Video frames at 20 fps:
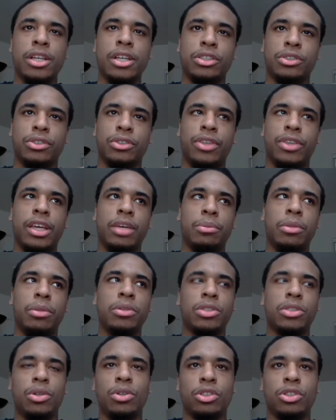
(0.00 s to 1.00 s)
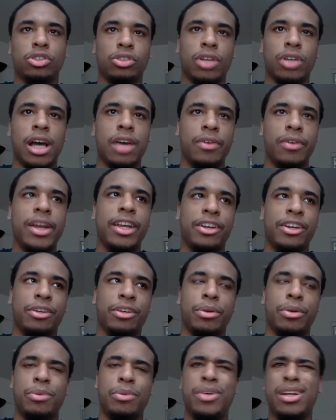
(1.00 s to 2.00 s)
So they're thinking, let's go to Sky Laker
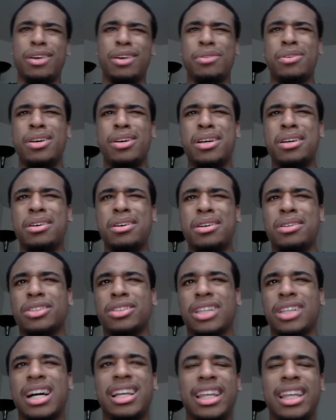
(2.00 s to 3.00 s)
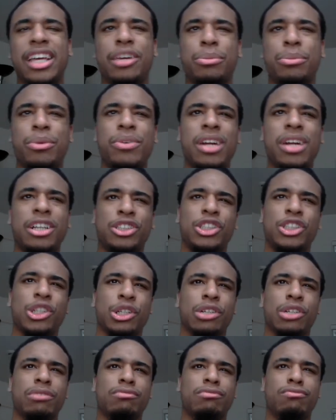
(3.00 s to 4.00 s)
but we're
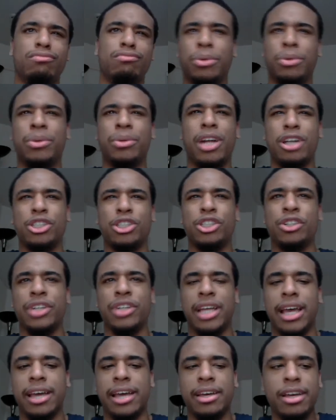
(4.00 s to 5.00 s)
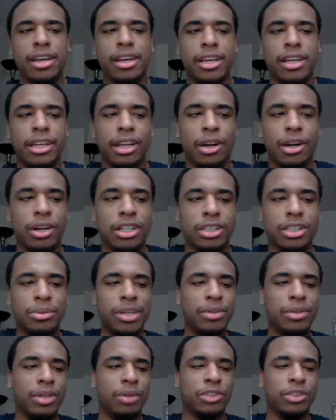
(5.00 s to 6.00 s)
not sure yet. You know, because, I
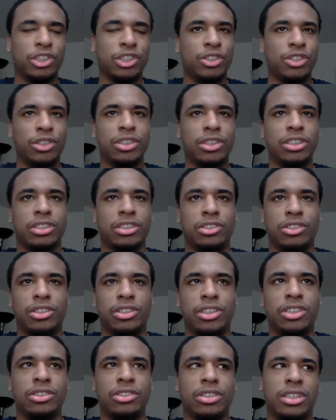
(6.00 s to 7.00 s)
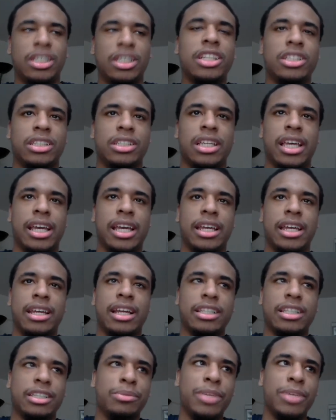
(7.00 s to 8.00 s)
mean, I'm sure she'll just teach us again.
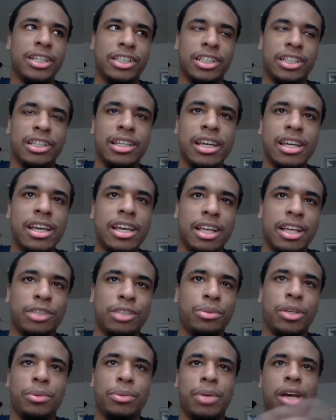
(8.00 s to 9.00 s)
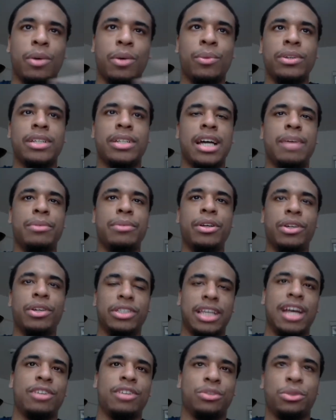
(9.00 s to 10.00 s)
Not to mention, that's only probably a one-time deal
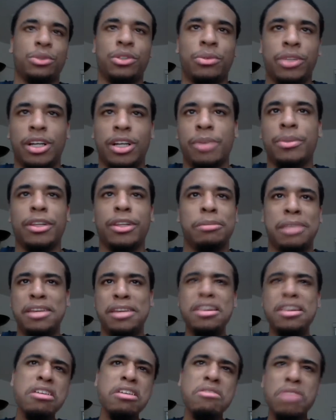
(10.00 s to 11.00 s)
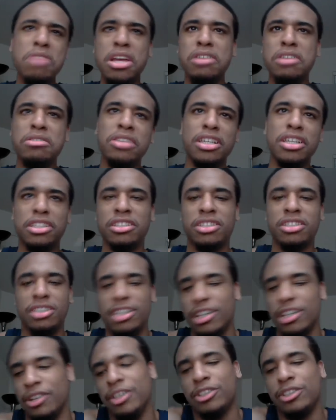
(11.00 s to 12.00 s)
because Ash Roller's going to come in there and be like, yeah, you can't do this.
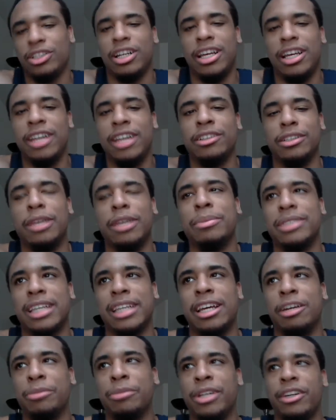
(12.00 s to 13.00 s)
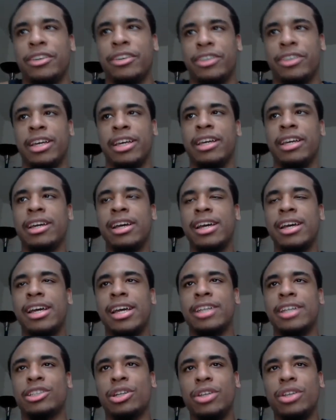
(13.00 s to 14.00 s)
You know, he was trying to imitate him and everything.
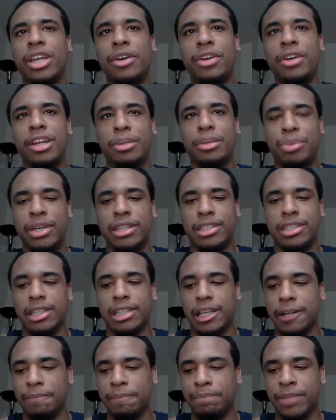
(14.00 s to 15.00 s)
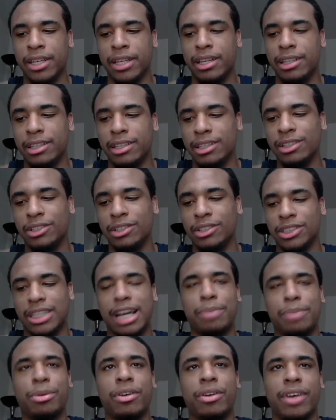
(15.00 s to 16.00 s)
And so they were eating pizza. And the little
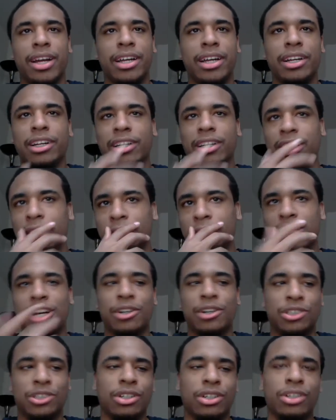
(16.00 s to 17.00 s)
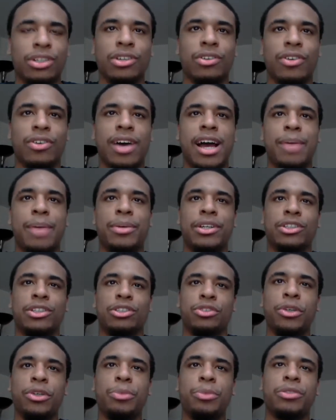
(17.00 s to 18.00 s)
sad part right here, you know, Taku started to cry
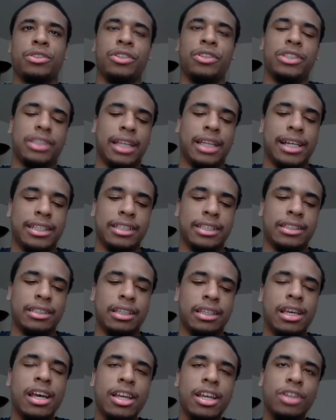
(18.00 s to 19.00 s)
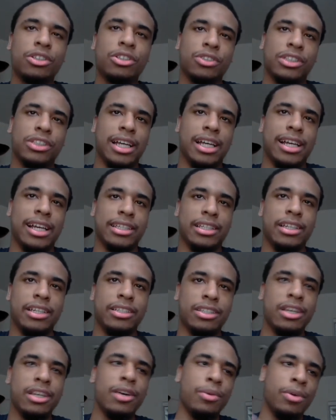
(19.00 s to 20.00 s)
because there's three slices. You know, three
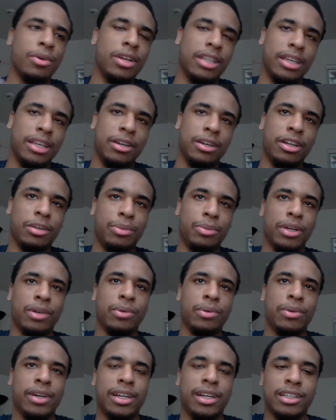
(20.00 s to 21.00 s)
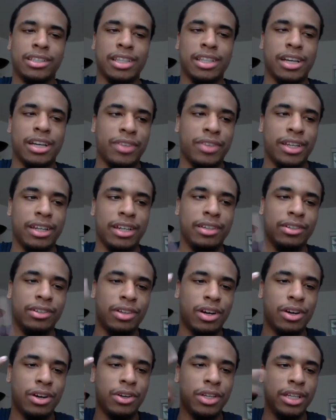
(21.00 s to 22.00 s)
slices. One, they end up picking one and stuff. And then
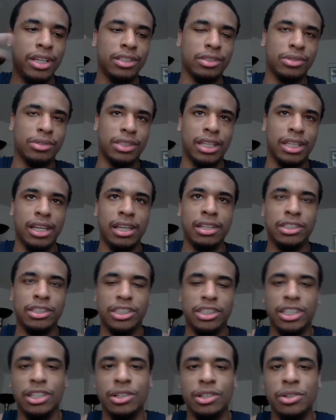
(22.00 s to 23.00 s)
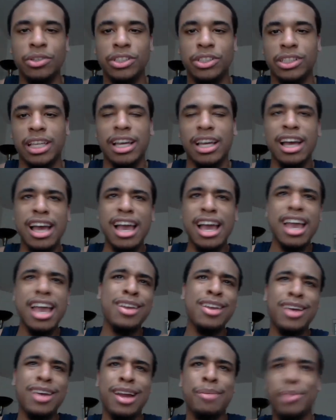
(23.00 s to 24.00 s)
Haruki ends up seeing Chiyu. She's like, hey,
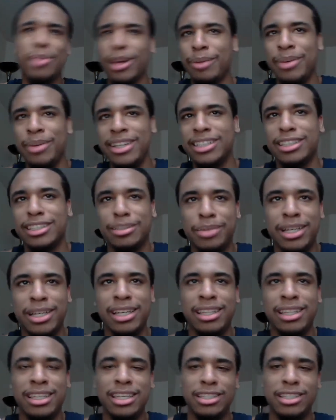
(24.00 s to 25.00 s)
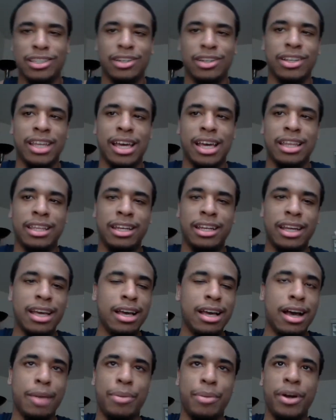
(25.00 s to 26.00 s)
you got a bigger piece than me. And he saw that. And then
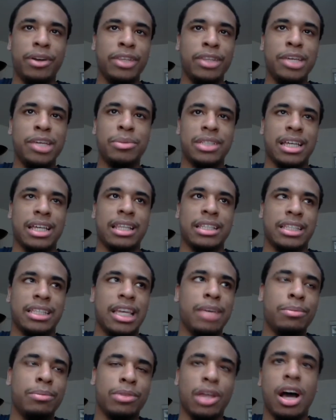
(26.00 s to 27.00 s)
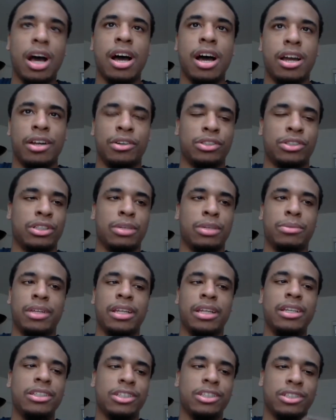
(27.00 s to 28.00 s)
apparently he must have the same thought or something.
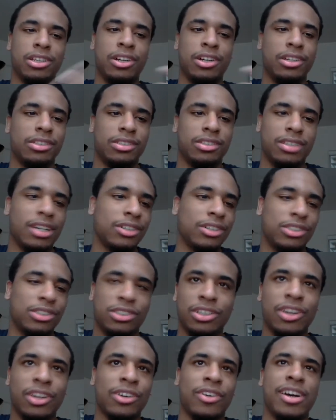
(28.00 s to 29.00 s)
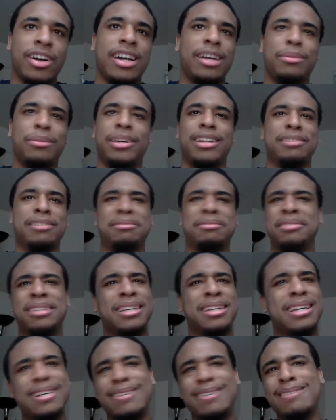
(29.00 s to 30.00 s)
Taku started crying. I'm like,
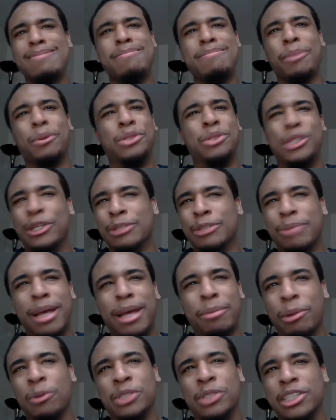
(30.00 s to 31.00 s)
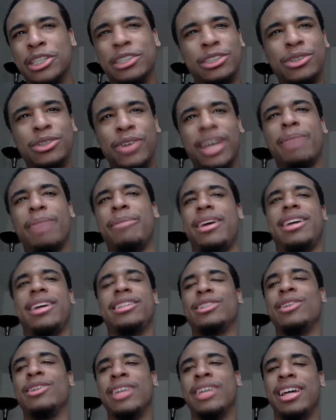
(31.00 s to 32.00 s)
bro tears, man, bro tears. It's okay, man,
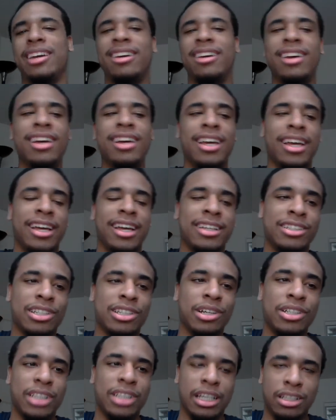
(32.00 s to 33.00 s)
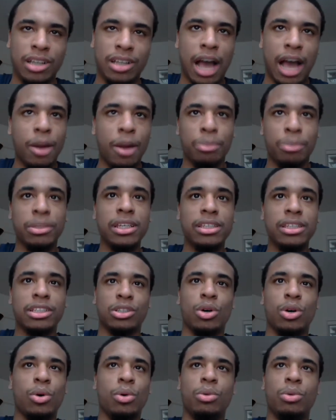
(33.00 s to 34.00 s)
it's okay. And so he's like, I don't believe
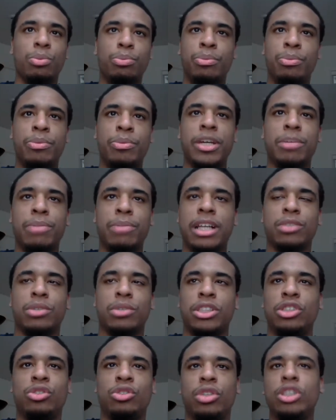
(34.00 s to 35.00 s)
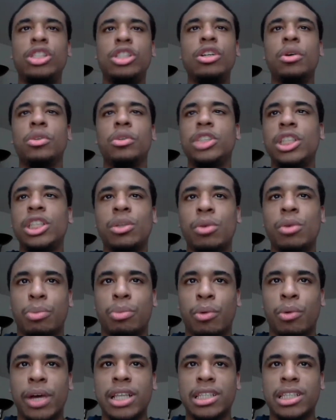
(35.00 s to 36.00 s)
this whole mess what she's doing. She don't want
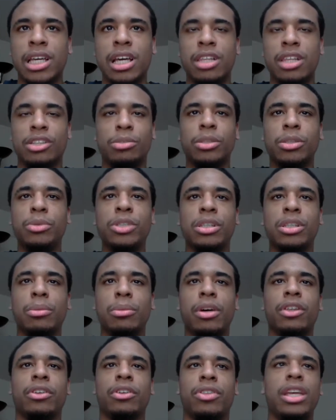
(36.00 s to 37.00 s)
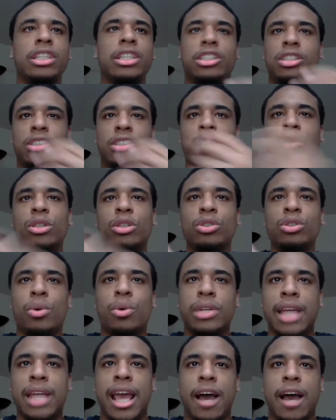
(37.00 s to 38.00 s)
points. There must be some other thing. She said, Something is
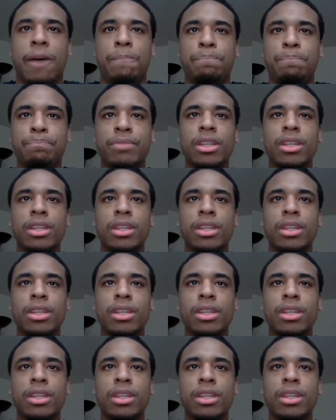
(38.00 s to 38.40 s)
going down.